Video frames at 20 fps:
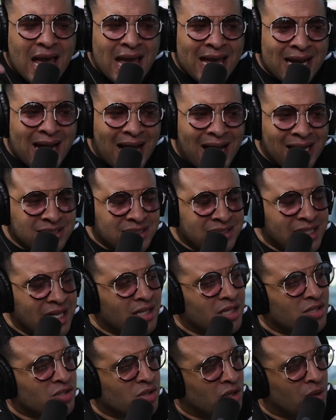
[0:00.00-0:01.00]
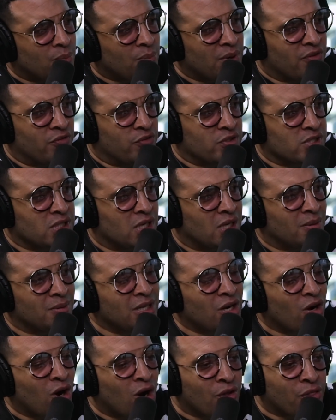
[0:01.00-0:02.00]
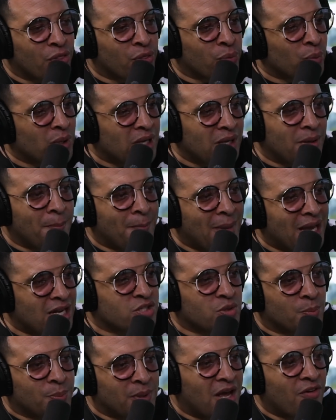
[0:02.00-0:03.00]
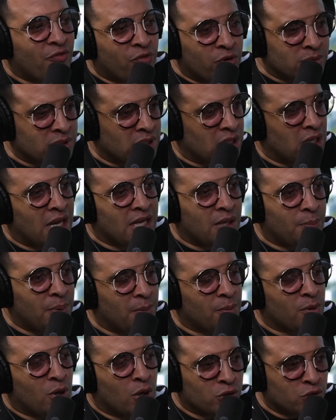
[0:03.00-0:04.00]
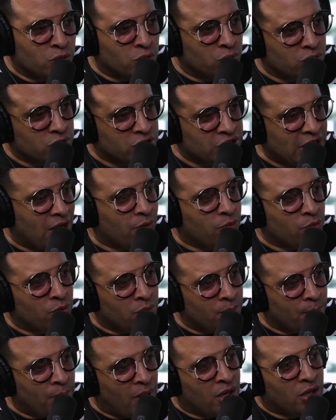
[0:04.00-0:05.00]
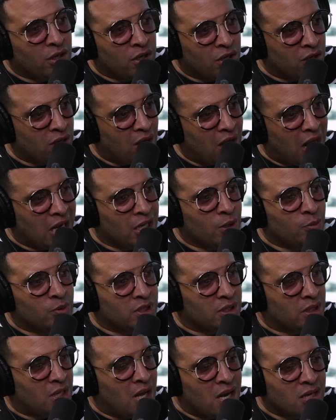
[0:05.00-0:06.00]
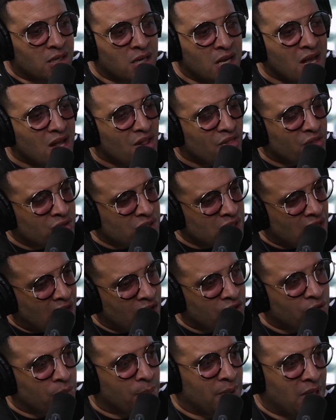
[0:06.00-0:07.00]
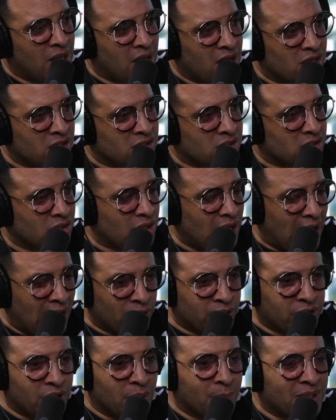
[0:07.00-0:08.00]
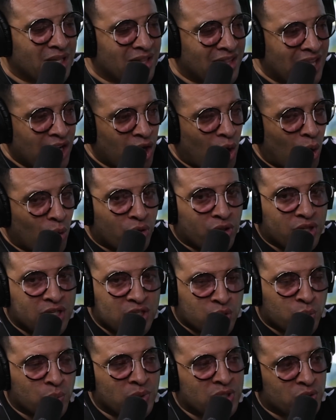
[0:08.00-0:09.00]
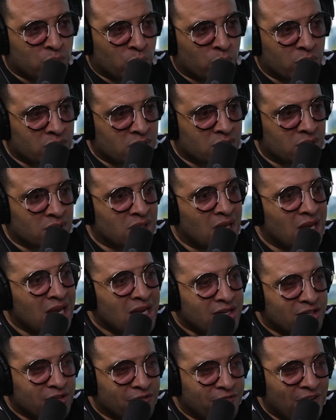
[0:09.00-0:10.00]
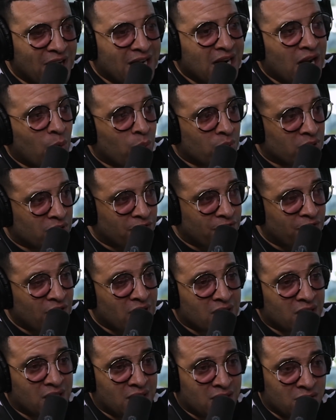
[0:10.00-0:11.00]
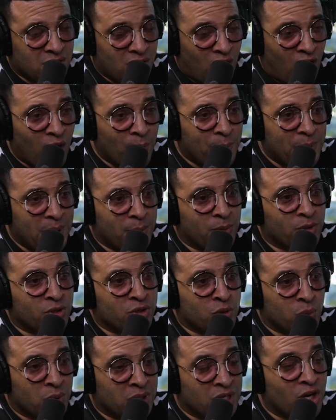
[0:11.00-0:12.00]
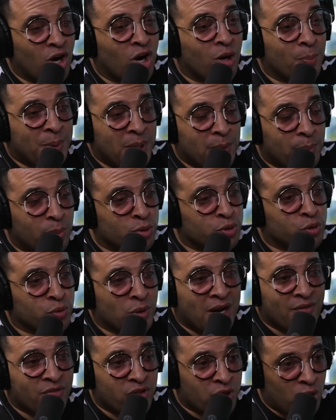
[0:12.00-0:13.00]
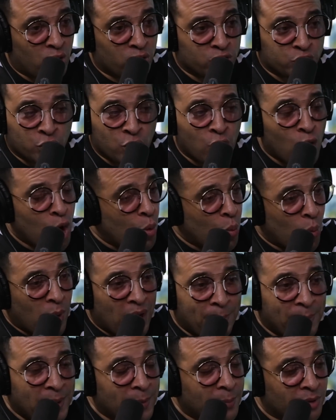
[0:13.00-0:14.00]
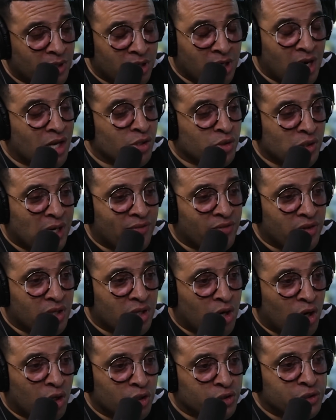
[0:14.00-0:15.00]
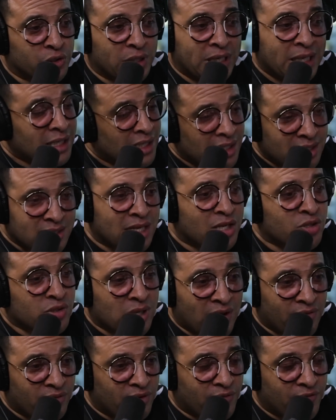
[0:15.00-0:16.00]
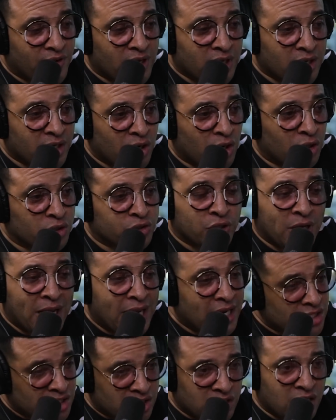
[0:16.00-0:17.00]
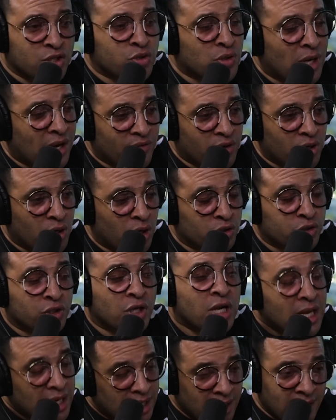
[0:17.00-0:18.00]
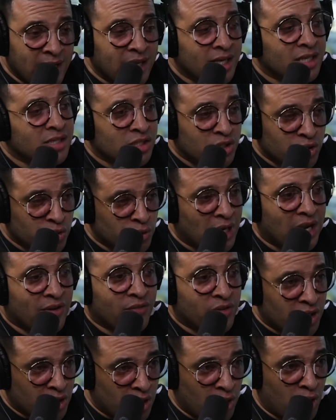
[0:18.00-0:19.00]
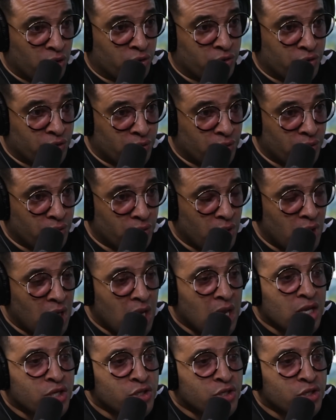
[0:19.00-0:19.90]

And I said this on the Breakfast Club. There are three major platforms online that people go to Shade Room, Baller Alert, Hollywood Unlocked. There's other blogs out there, but they go to these three sources to find out what the fuck is, our people are doing. And our people drive the culture. White people are not driving the culture. Indians ain't driving the fucking culture. Asians ain't driving the culture. Niggas is driving the culture. Mm.